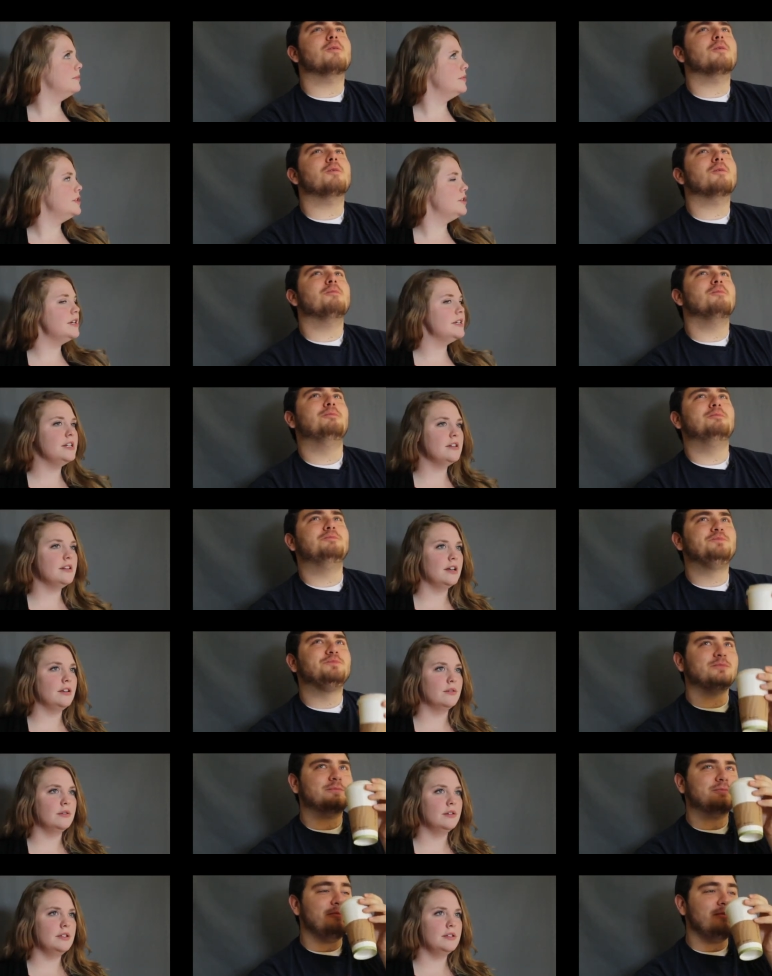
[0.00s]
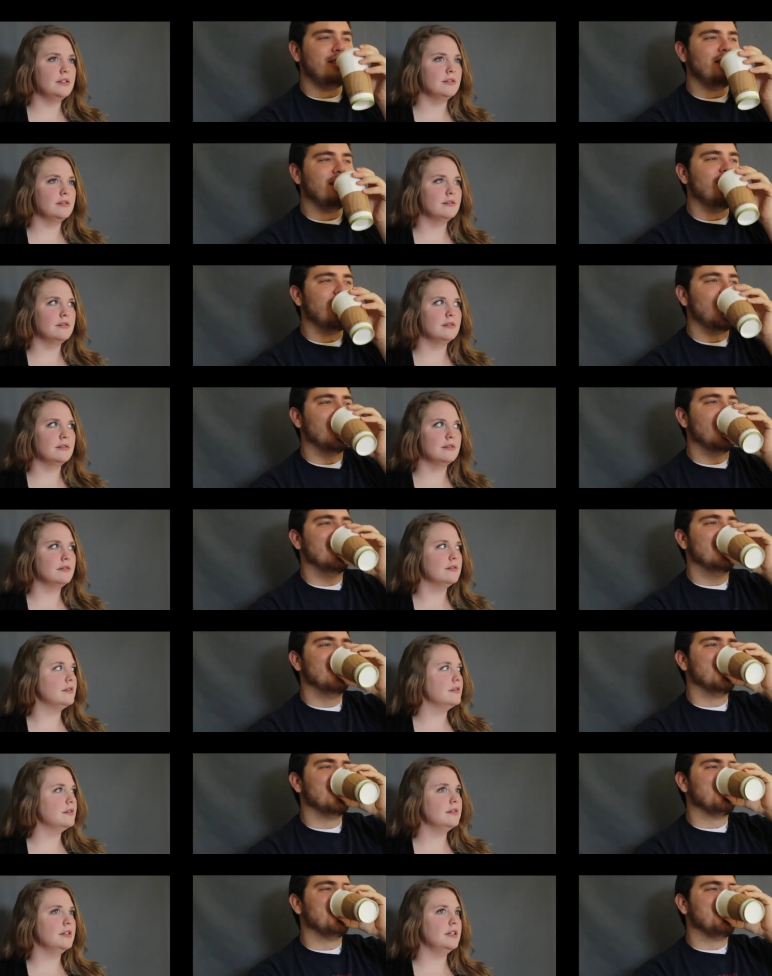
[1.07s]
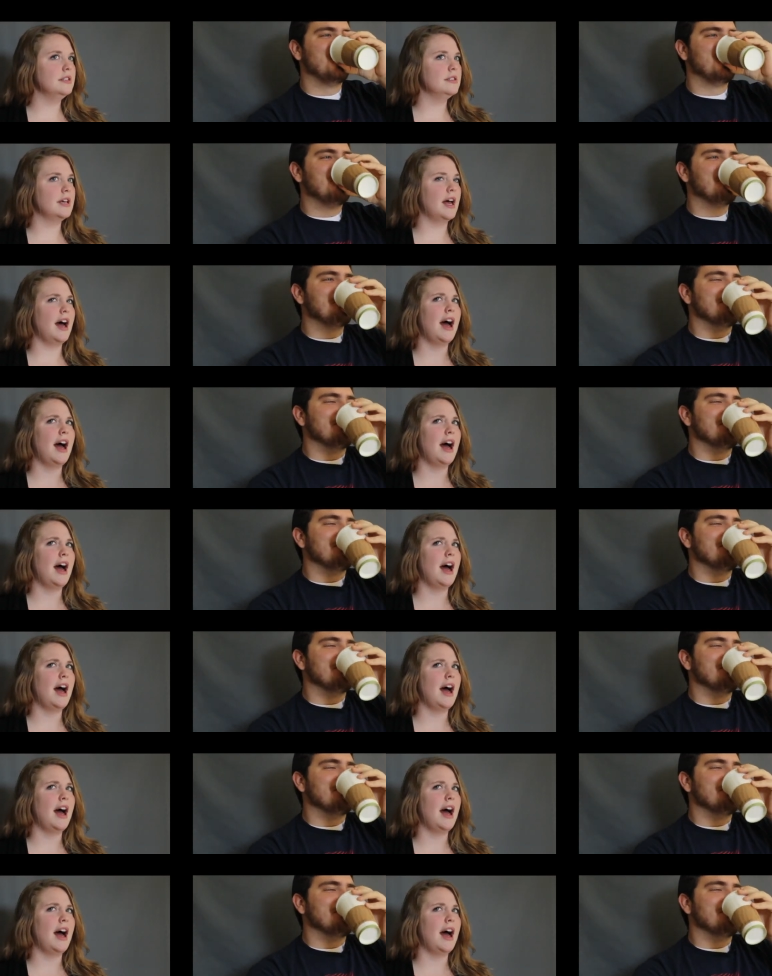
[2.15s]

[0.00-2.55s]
Speaker 1: guys, do you guys hear that noise? It's like a